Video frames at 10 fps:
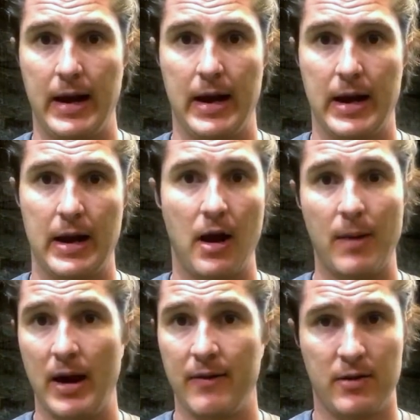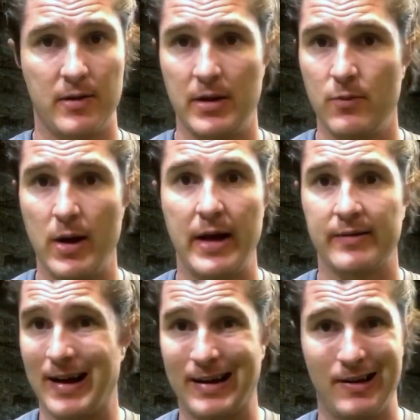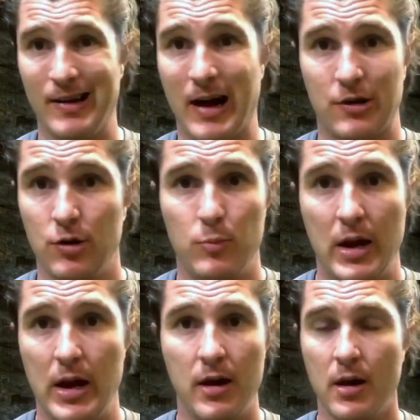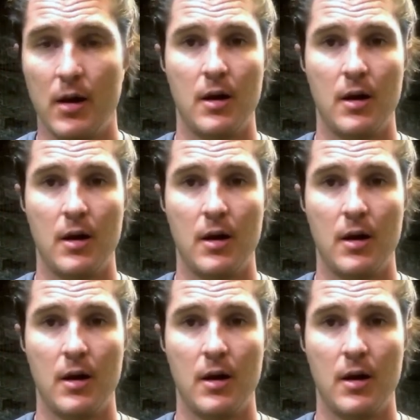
And am I ever in the Midwest? I could be.